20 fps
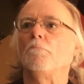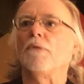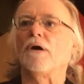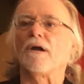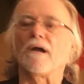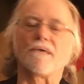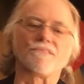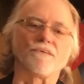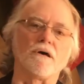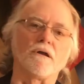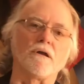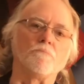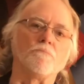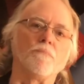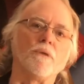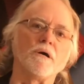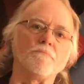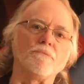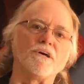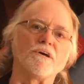but I thought
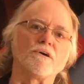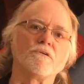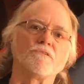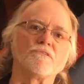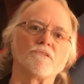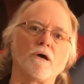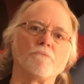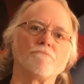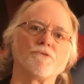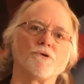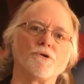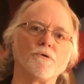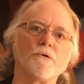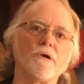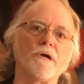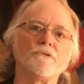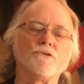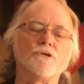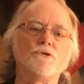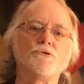it might be a good time for
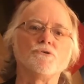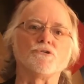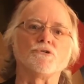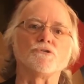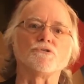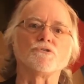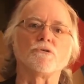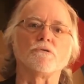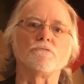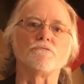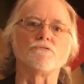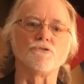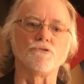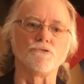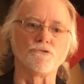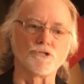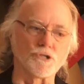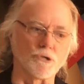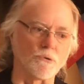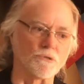your end users
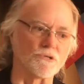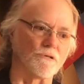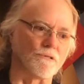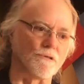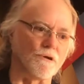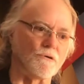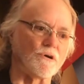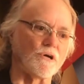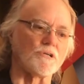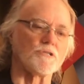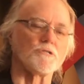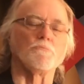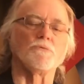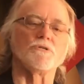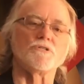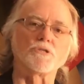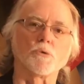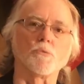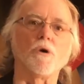to show it to their customers,